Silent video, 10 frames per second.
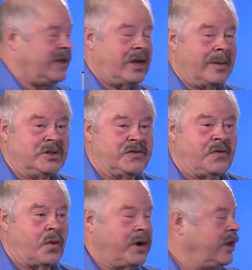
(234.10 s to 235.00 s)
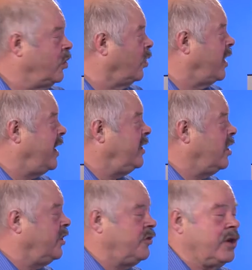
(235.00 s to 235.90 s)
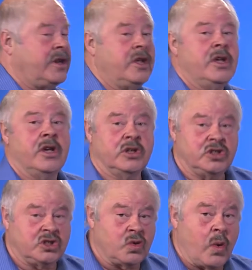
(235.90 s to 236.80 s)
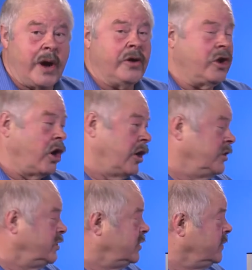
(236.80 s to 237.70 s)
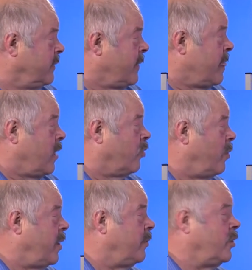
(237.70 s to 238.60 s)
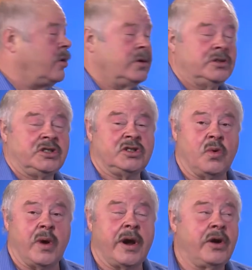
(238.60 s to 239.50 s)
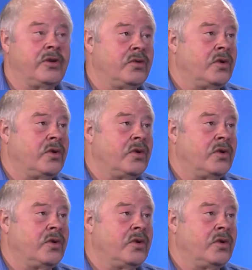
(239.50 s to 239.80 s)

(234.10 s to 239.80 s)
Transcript: times 40, or 800 square yards. Remember, square